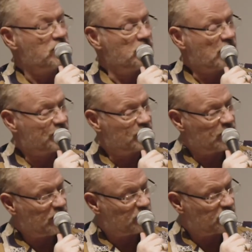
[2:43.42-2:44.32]
you have to
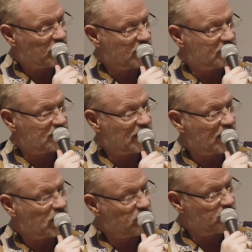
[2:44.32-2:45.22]
be prepared to
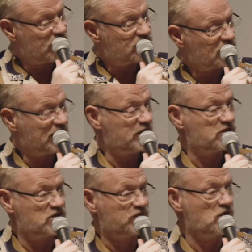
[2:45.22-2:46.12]
let go immediately
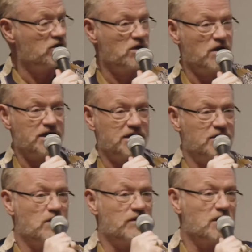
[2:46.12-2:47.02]
because you've got no idea
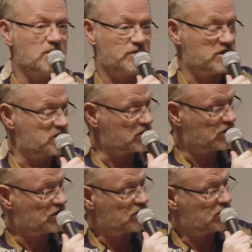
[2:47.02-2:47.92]
what the other person's
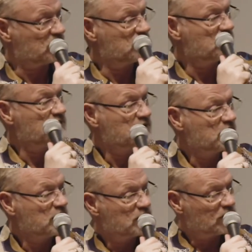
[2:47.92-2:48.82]
going to do,
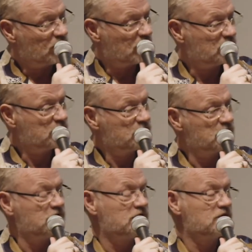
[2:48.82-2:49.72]
you know.
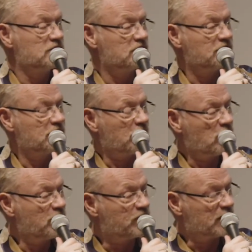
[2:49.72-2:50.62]
And
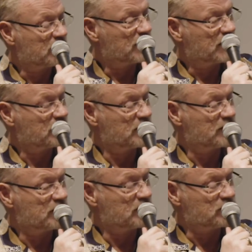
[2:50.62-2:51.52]
hopefully they're
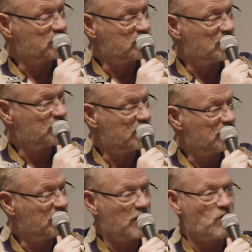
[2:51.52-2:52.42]
gonna they'll do
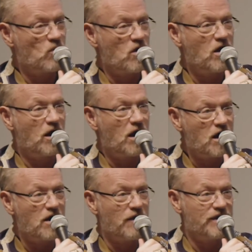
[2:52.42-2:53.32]
something. You're like, what
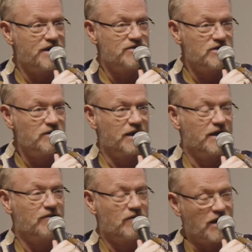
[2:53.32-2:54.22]
are they
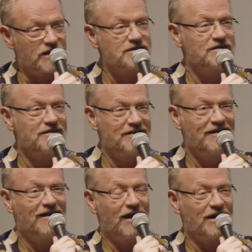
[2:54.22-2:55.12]
doing? Right,
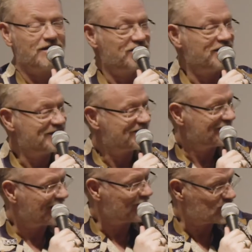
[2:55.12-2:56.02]
I, you need to
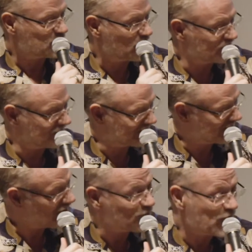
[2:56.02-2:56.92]
like respond.
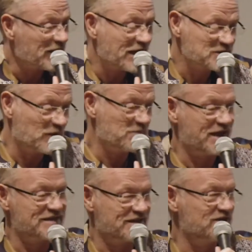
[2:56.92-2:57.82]
And, but that's what
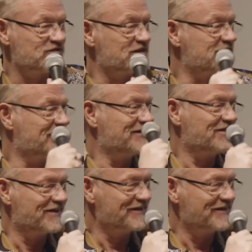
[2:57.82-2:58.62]
makes it interesting, you